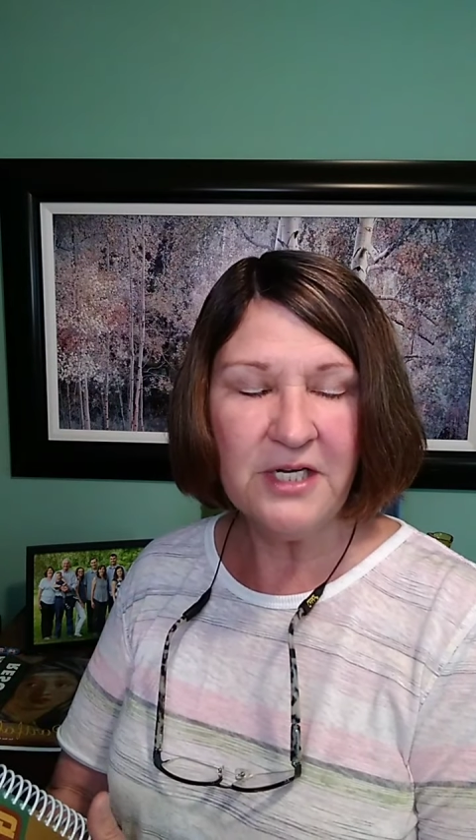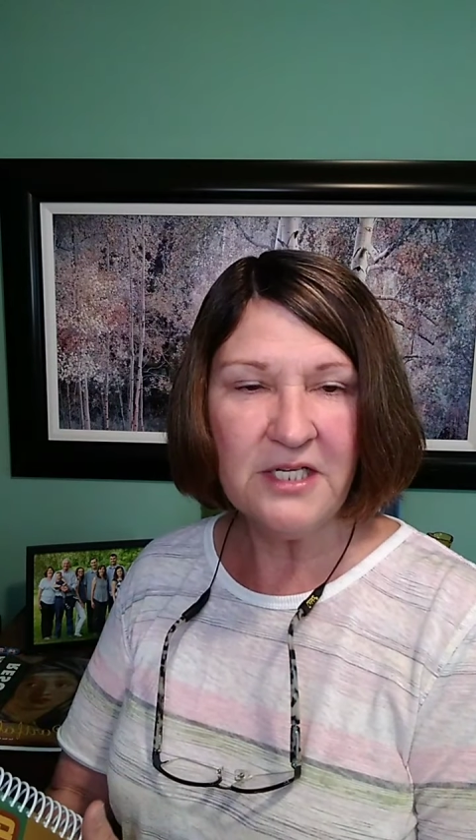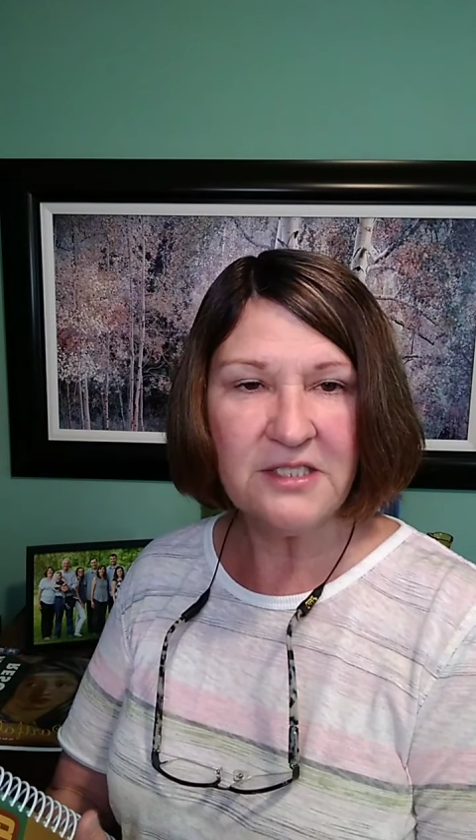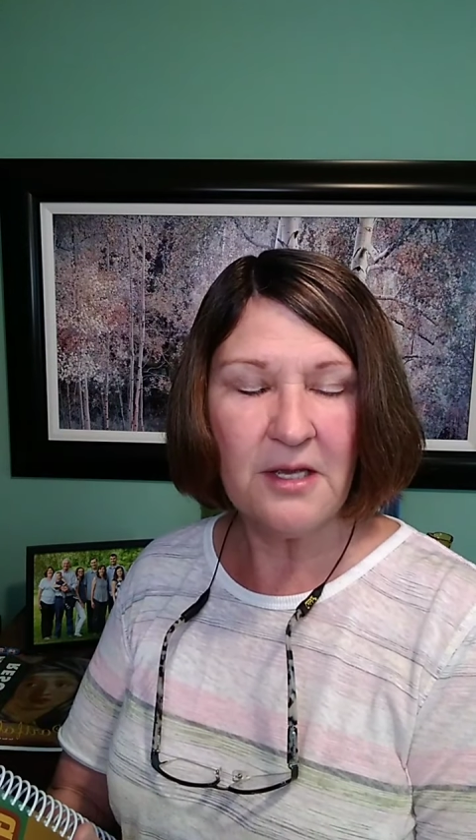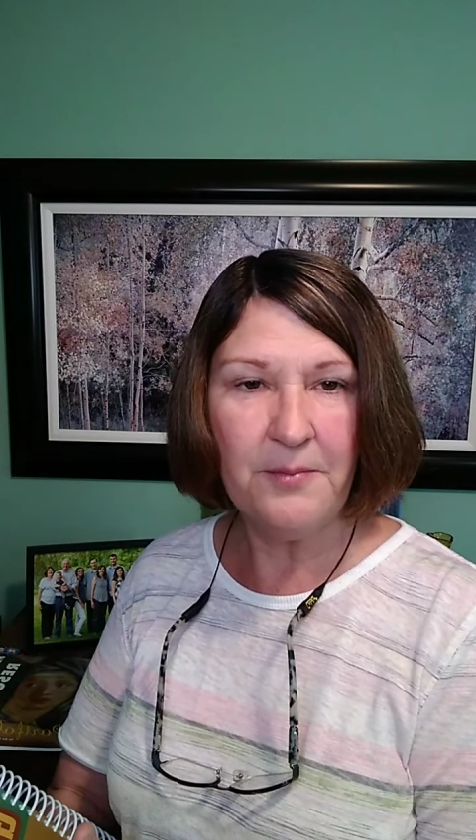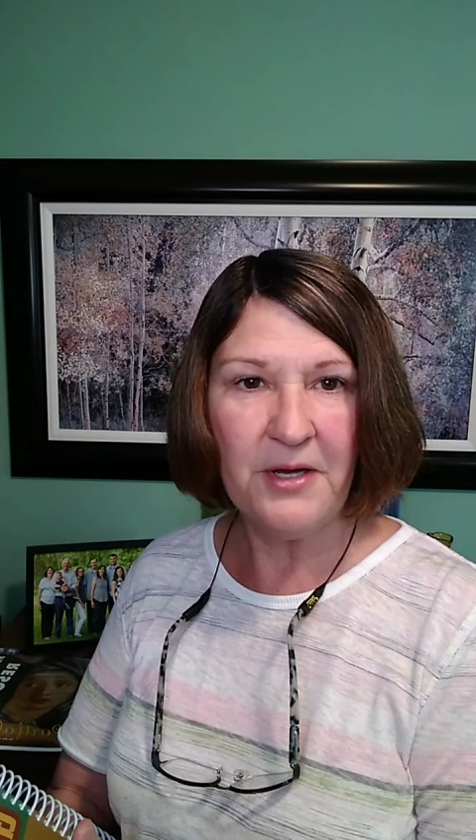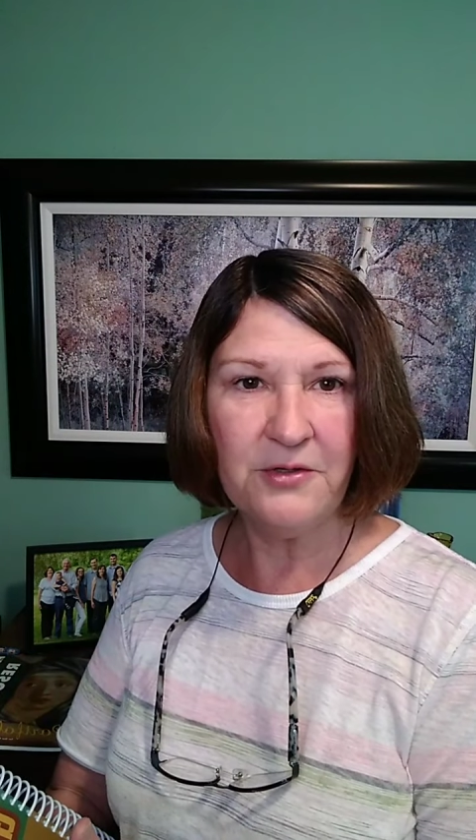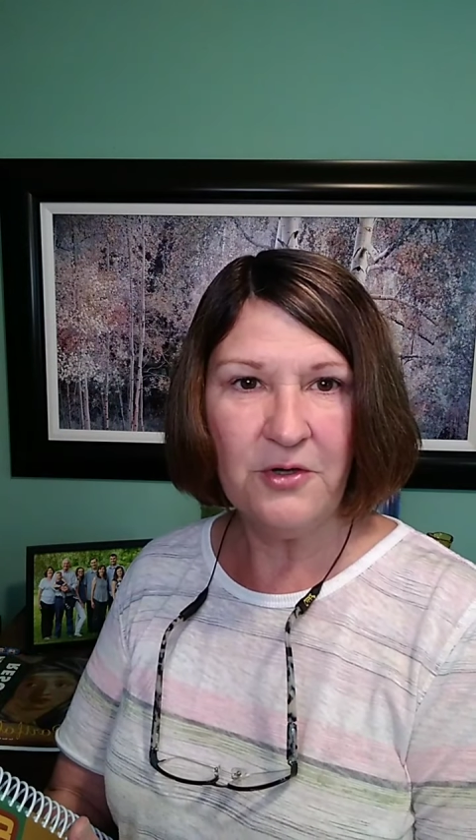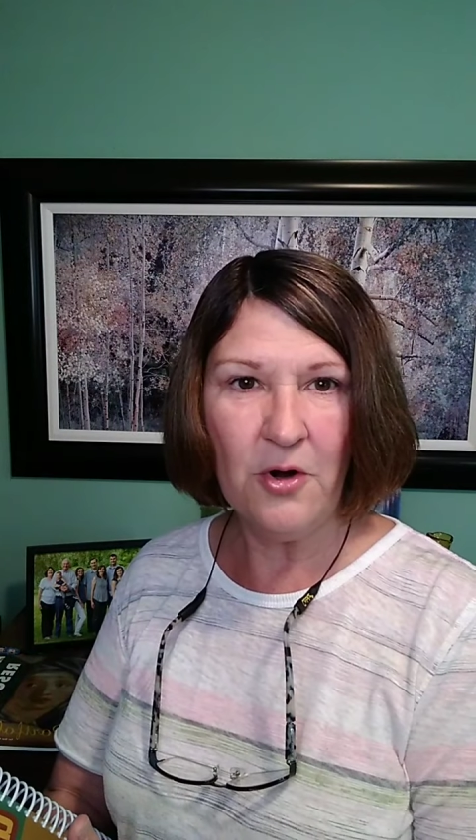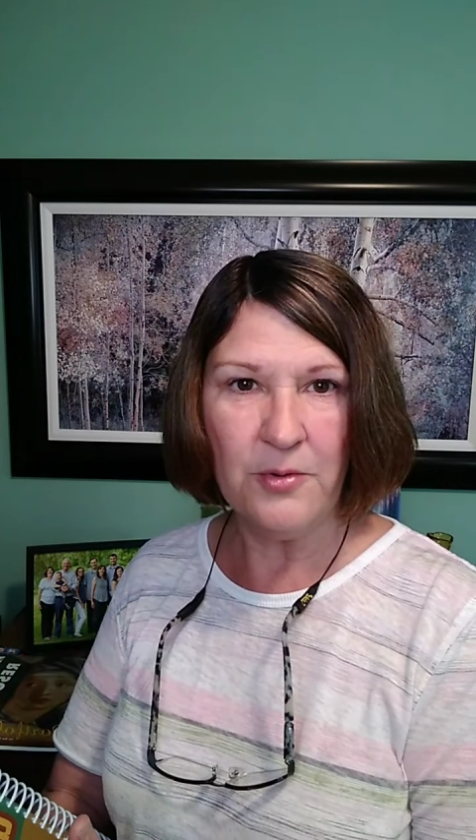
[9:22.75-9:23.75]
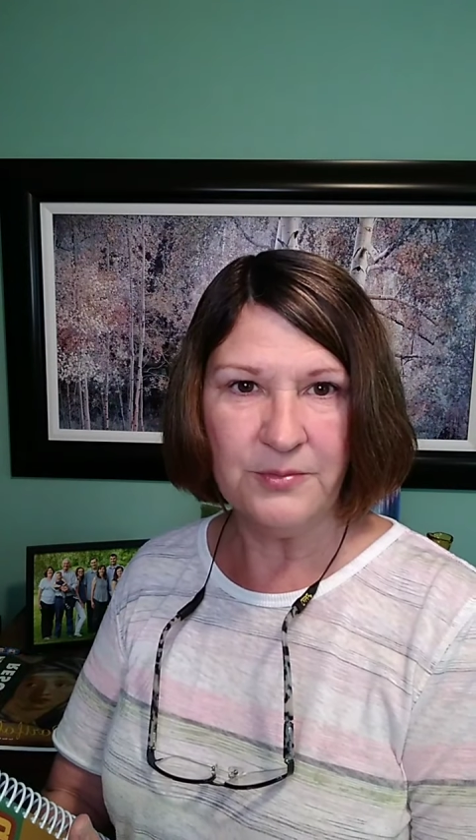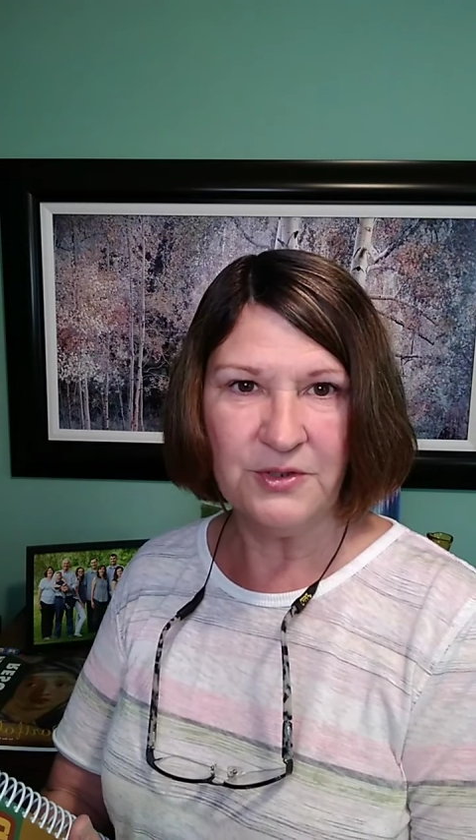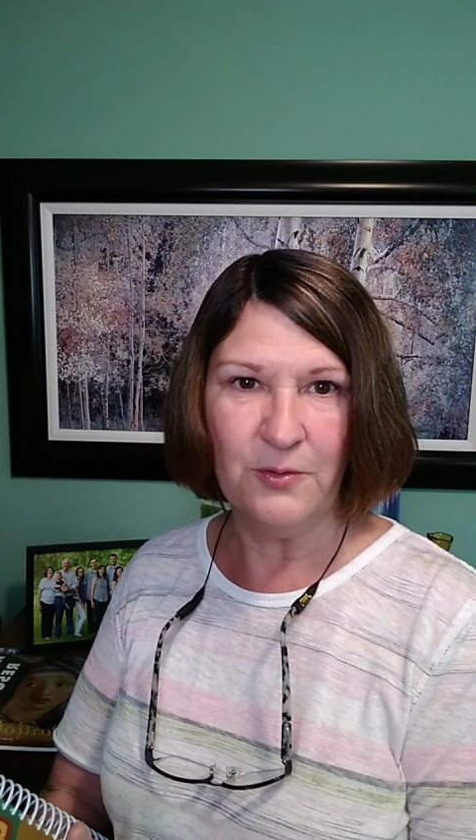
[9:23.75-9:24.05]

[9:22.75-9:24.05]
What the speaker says: about your homeschooling,